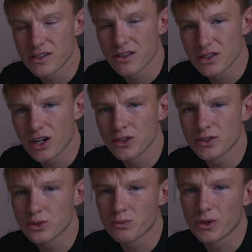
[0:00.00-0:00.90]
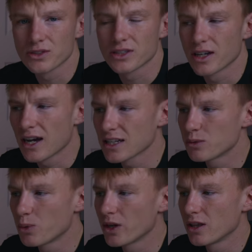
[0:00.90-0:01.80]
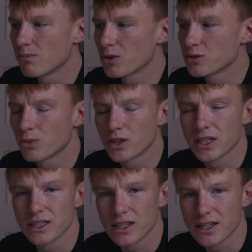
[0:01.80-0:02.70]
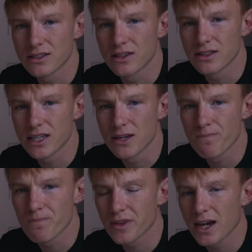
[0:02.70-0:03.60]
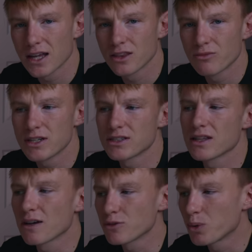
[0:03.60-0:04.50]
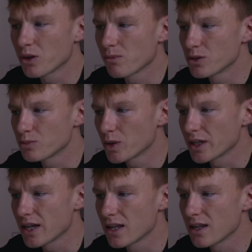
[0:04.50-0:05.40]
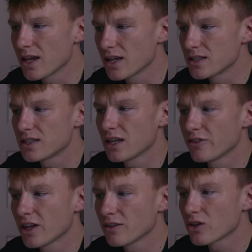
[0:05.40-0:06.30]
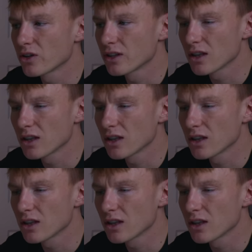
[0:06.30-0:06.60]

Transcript: that the title sponsor has to put in the most money into the team, and the reason they have to put the most money in is if they've got the